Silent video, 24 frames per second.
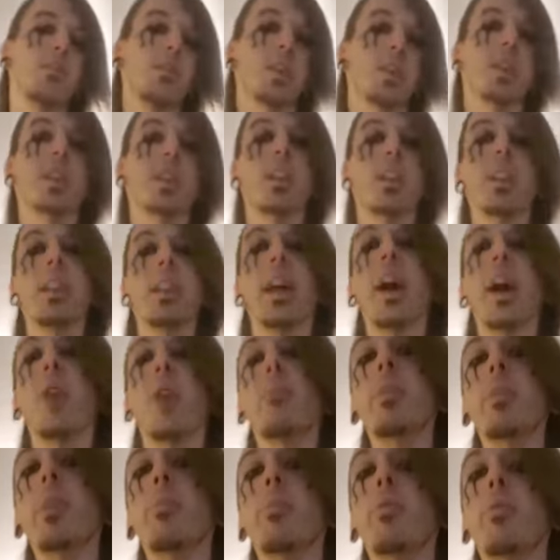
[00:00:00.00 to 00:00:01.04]
you're going to allow
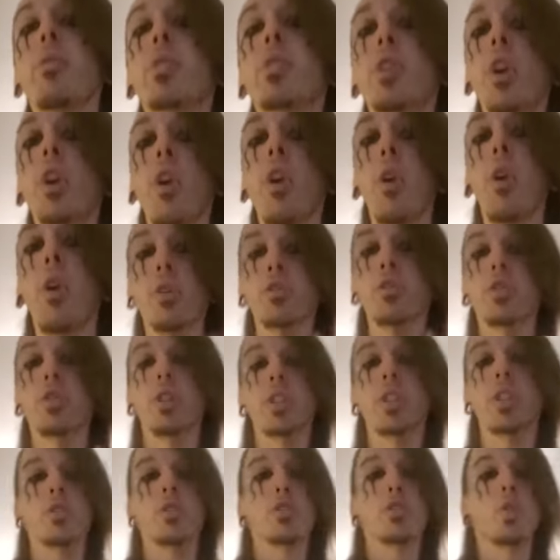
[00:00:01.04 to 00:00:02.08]
people to alter,
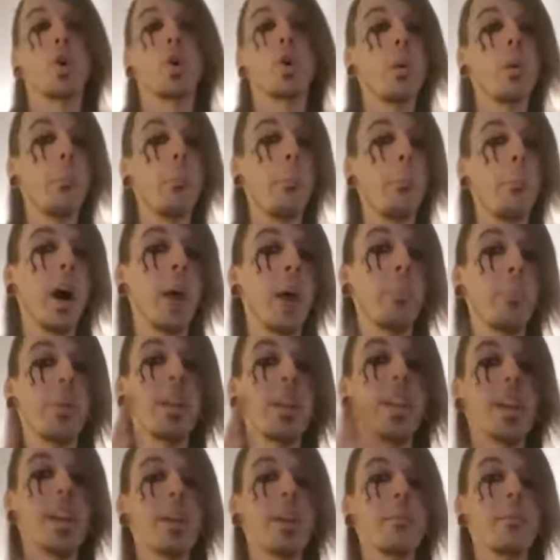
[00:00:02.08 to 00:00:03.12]
control, and
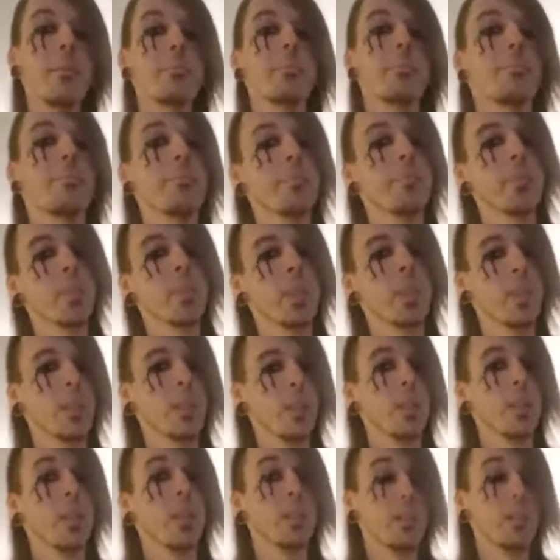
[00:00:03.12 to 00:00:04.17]
puppet it,
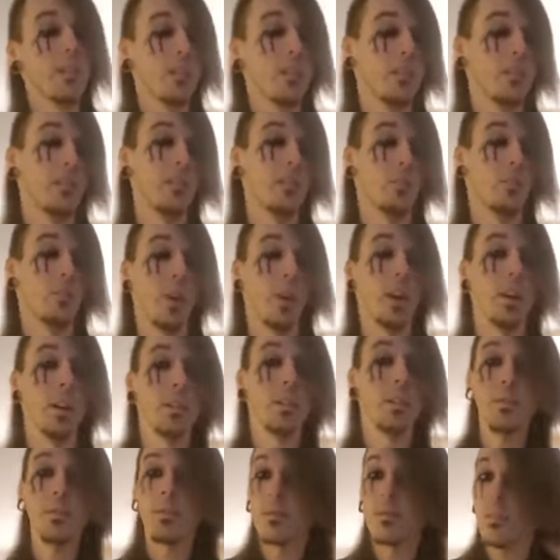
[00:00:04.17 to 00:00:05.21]

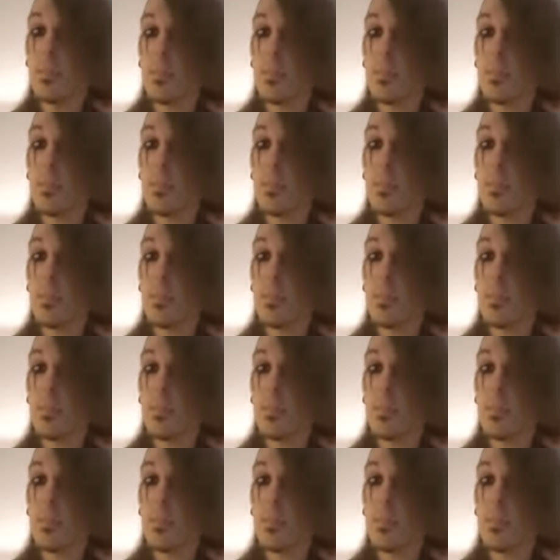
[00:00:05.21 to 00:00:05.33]
well,